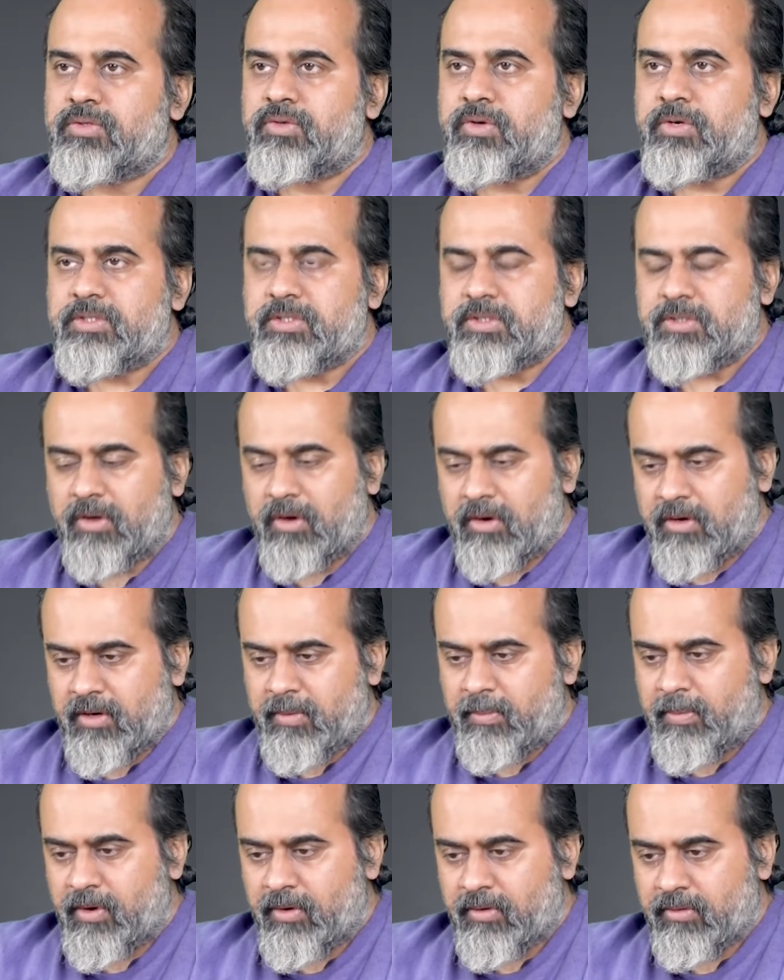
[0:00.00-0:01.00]
so it's not
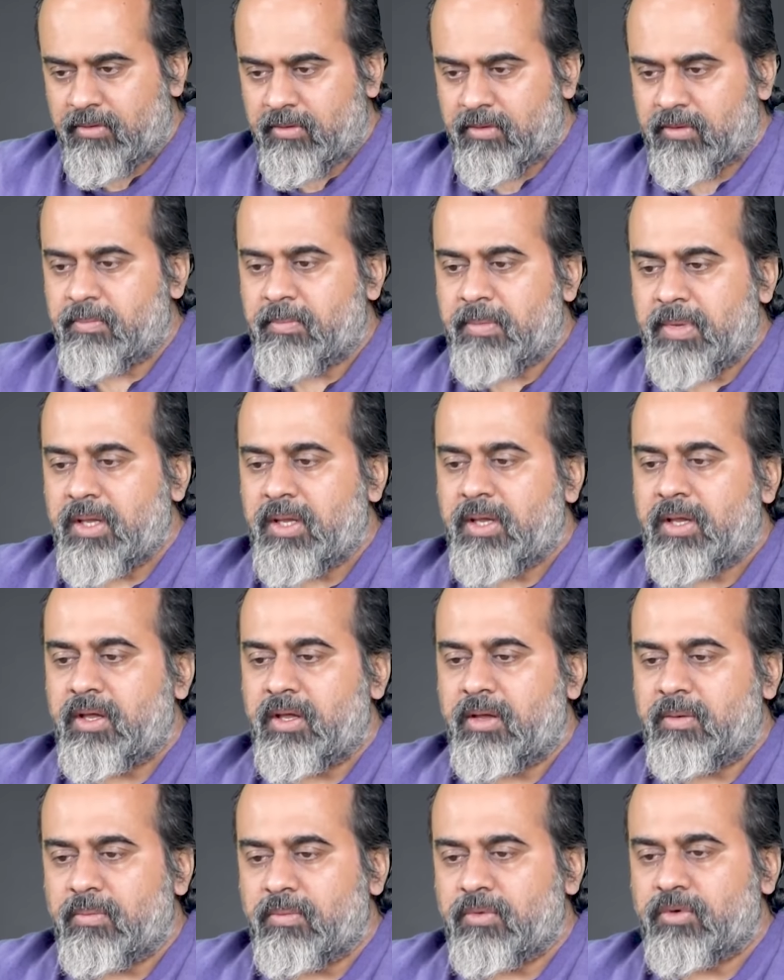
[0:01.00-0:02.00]
about being
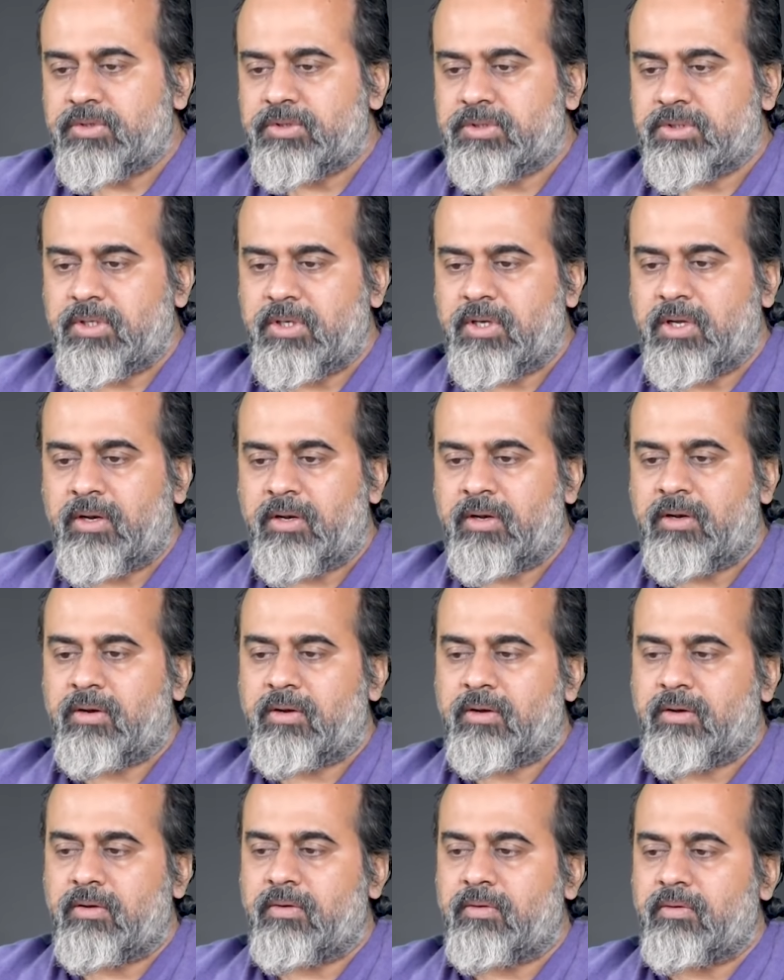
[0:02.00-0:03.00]
emotional
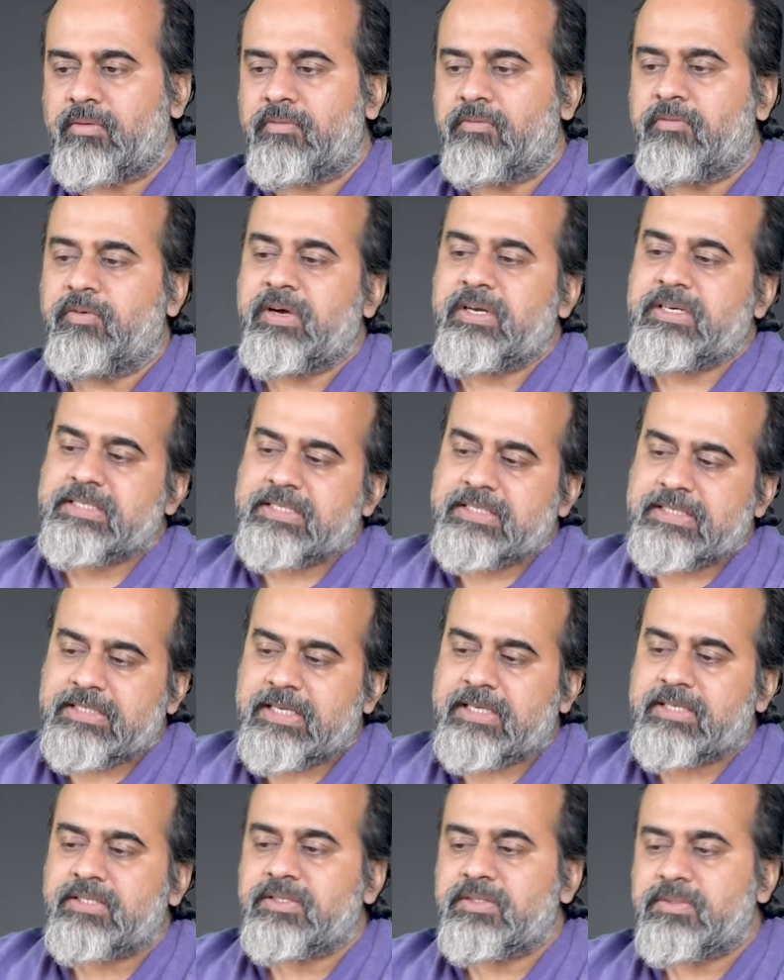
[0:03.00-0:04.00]

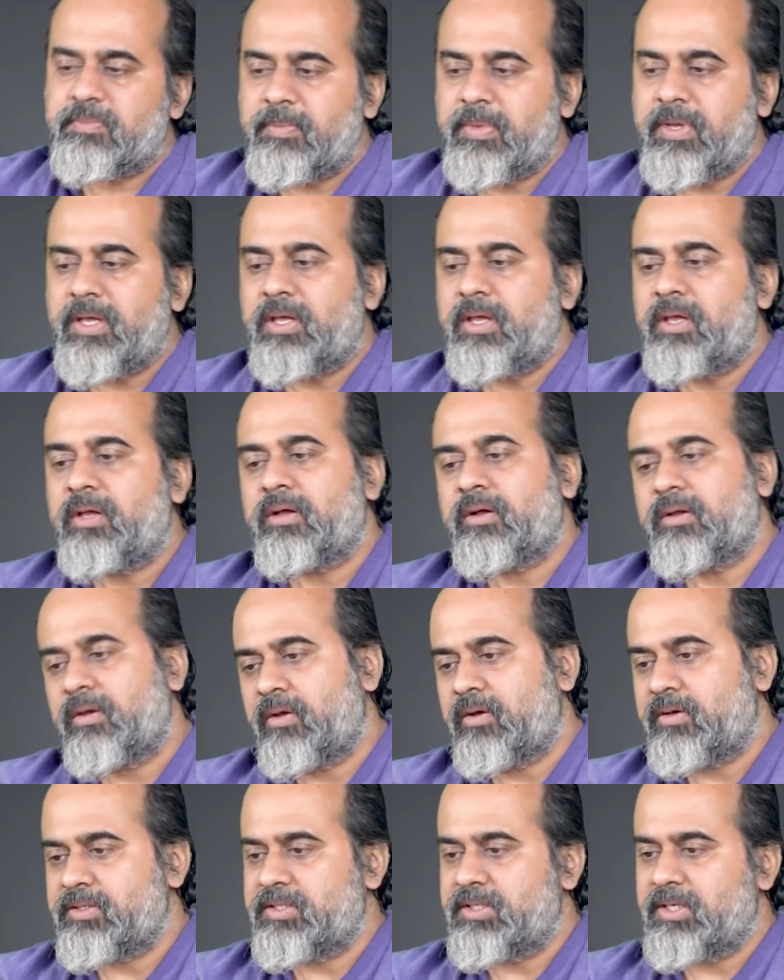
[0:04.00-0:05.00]
versus being
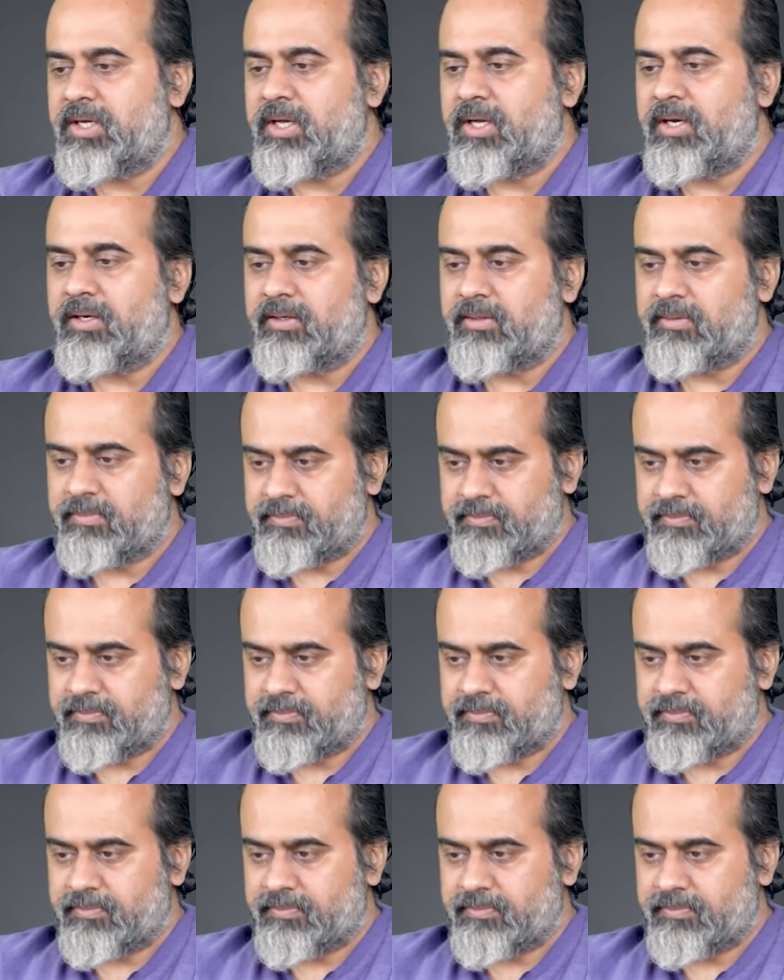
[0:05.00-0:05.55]
logical